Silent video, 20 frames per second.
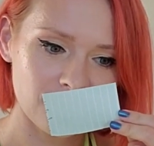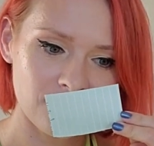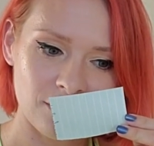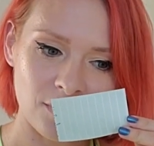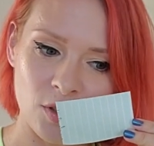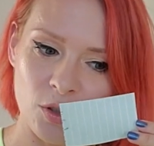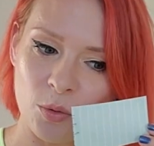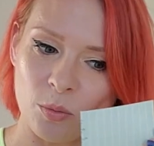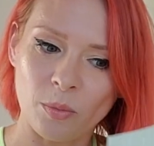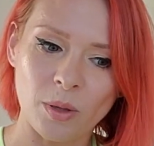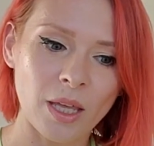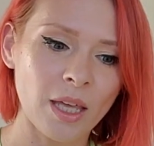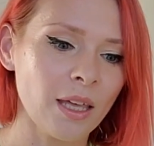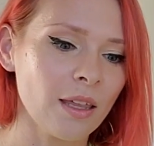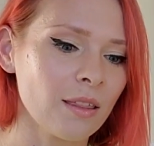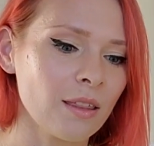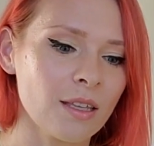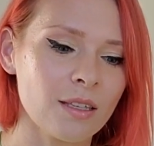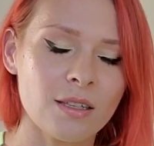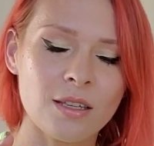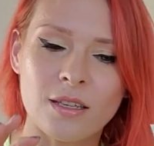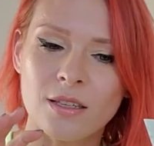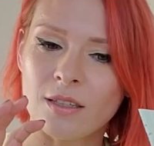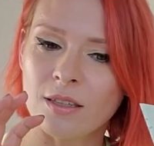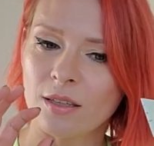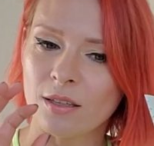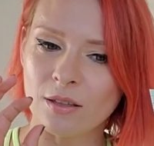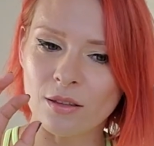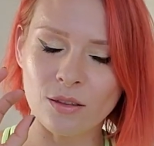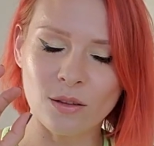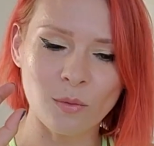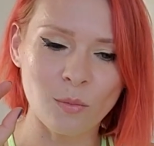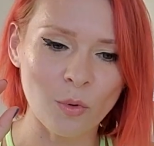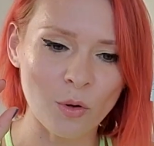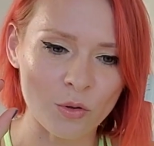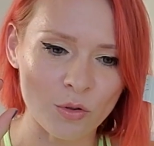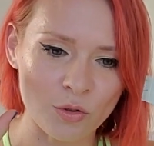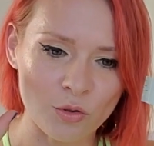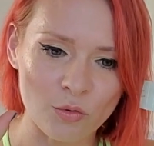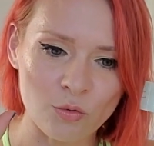To me, this is the
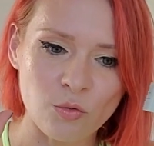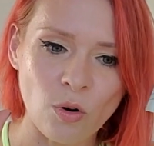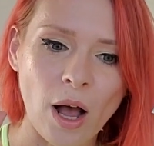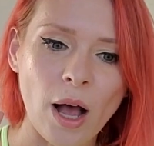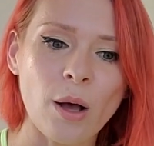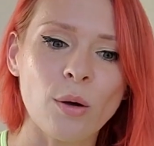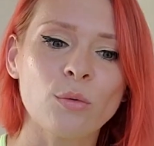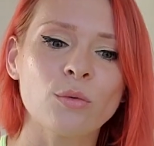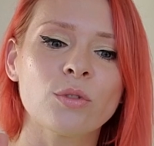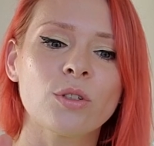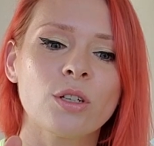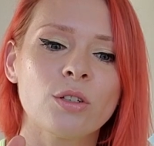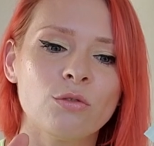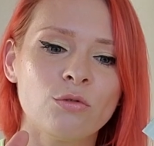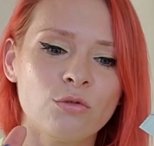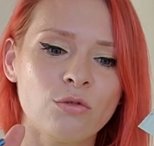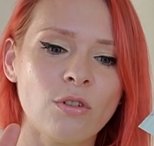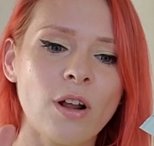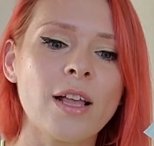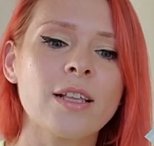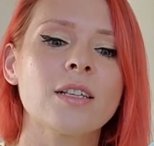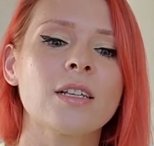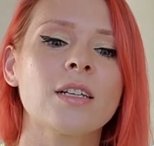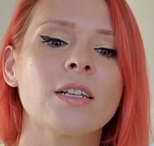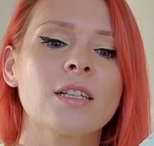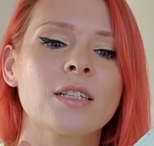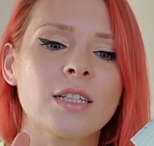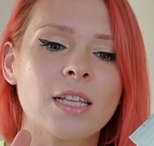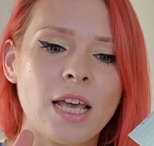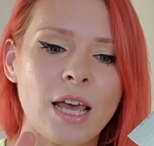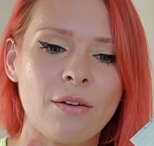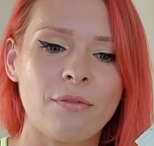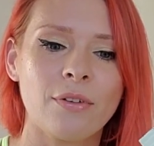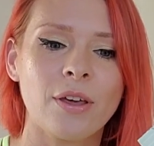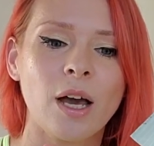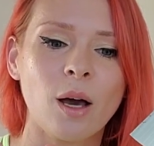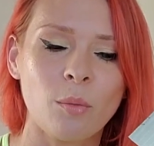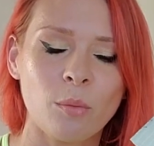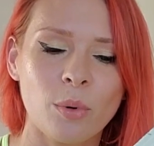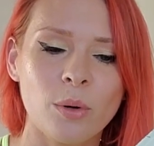most rounded, resinous,
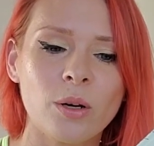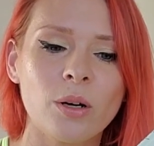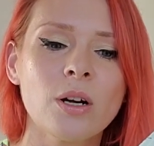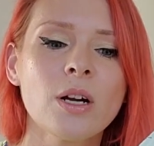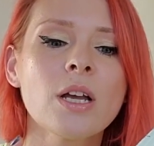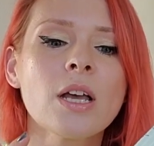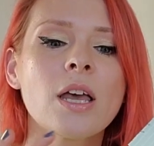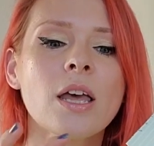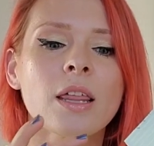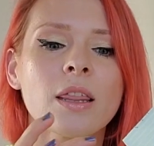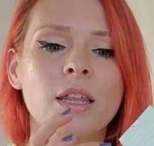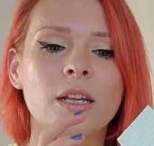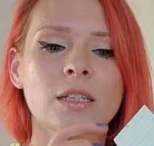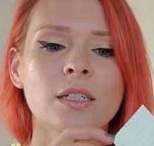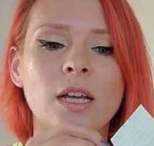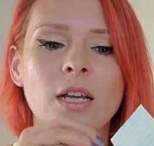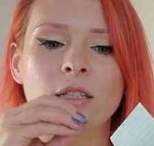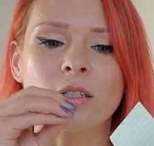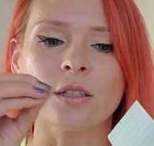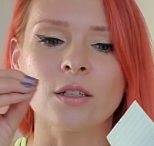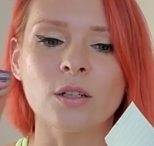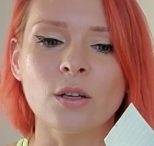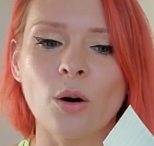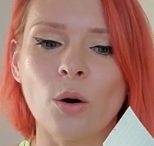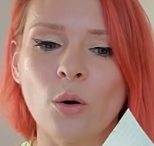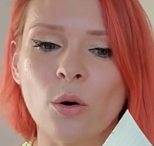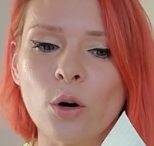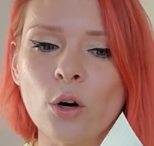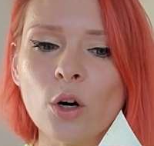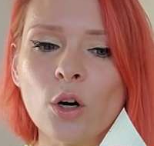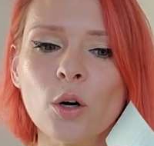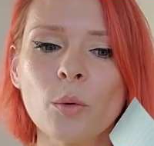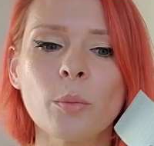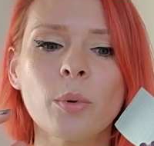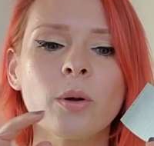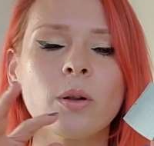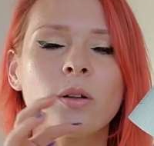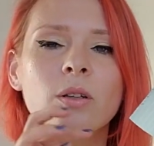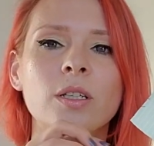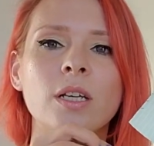heavy amber that doesn't go
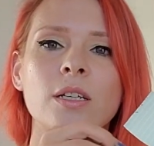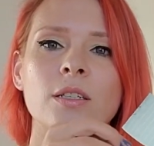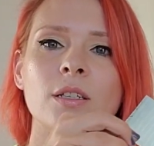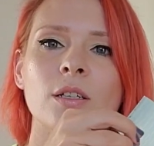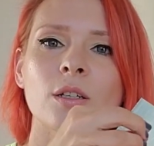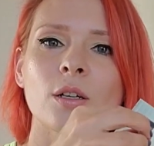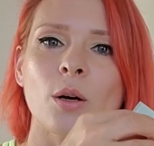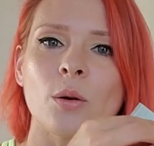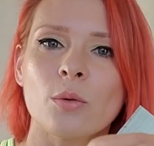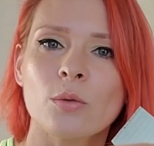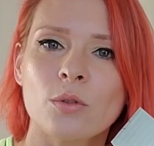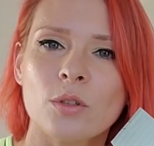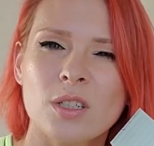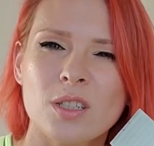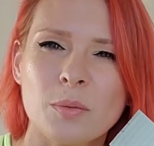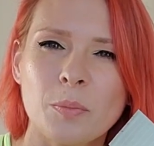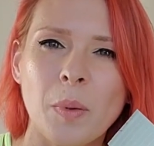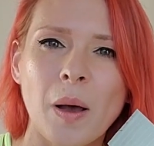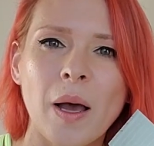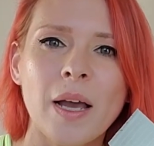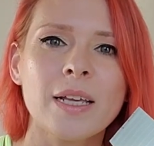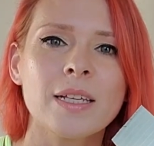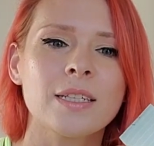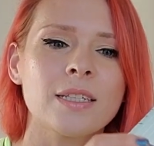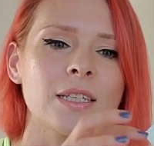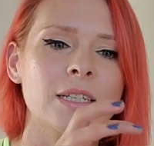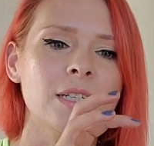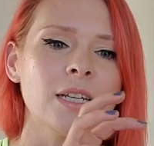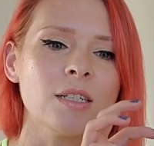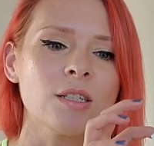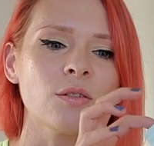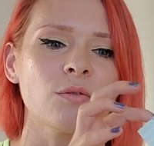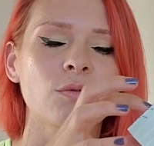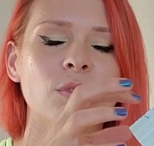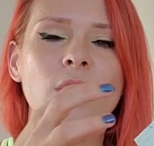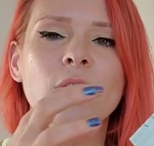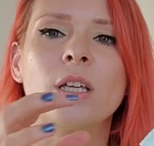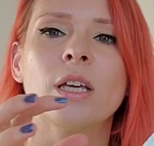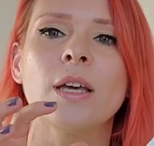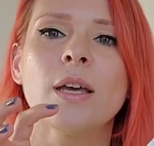herbal, doesn't go spicy, doesn't
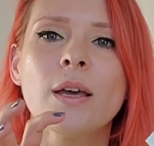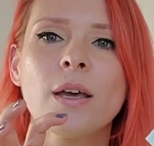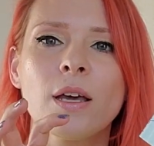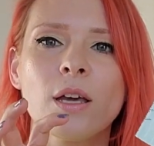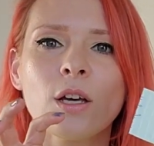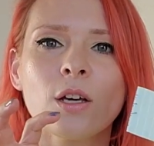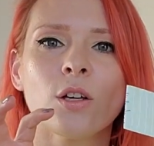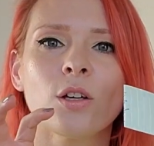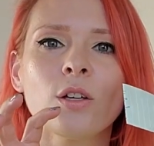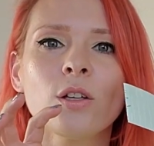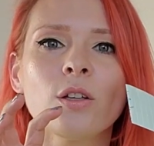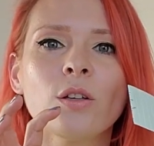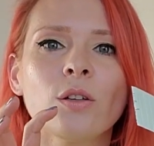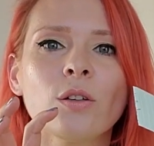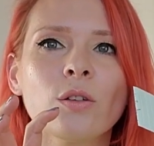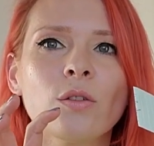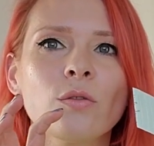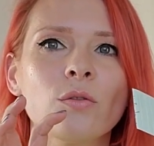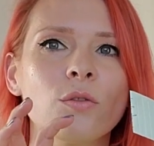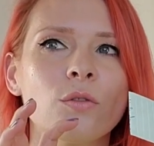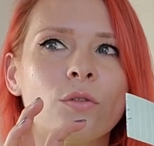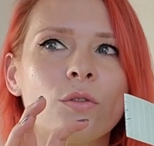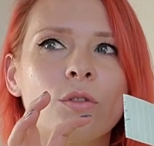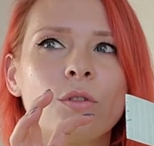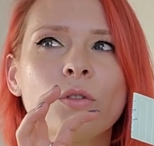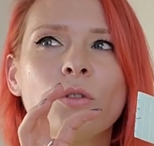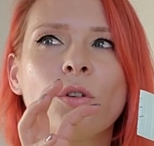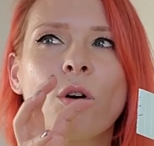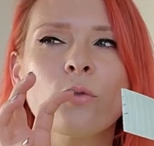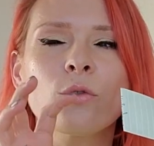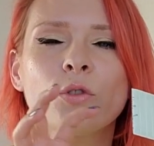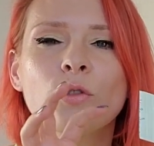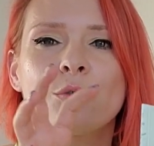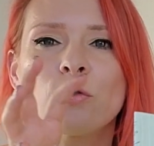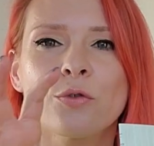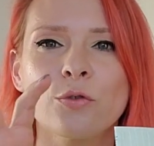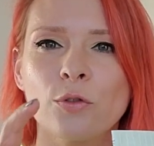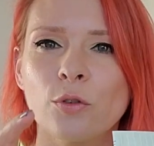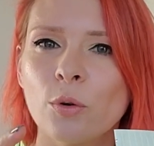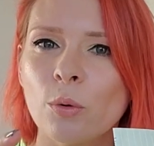really go too
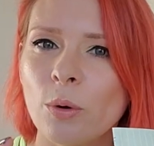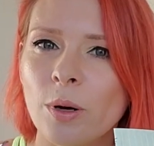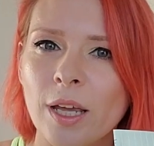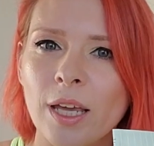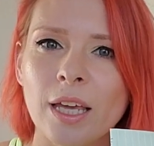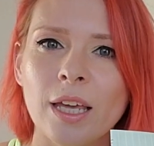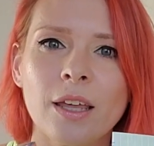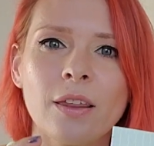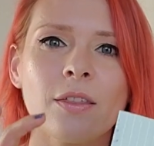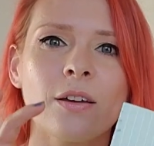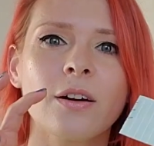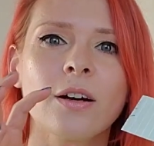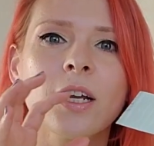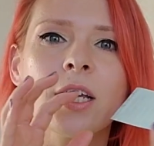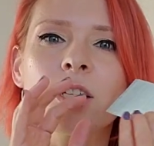fruity either.